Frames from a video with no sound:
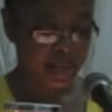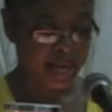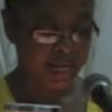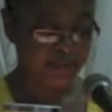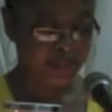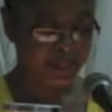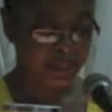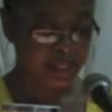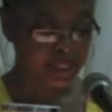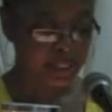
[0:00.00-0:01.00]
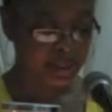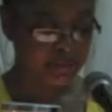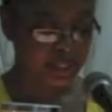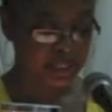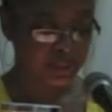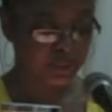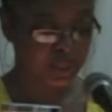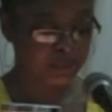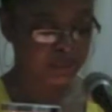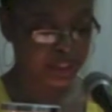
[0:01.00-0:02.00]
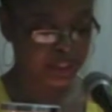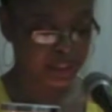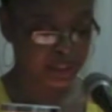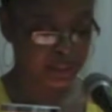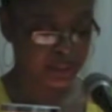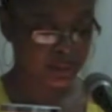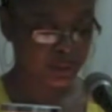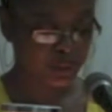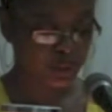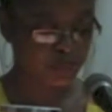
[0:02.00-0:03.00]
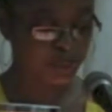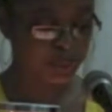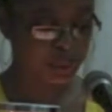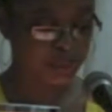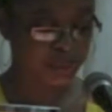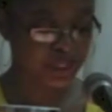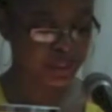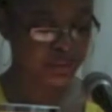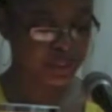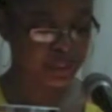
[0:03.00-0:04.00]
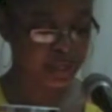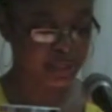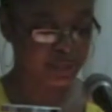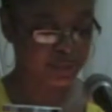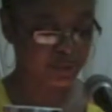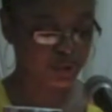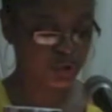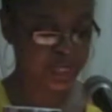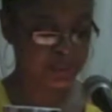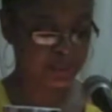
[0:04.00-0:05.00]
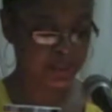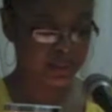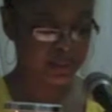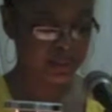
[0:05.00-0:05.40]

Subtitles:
I have been thinking of his great bridges, the Brooklyn Bridge of Stars and Stripes,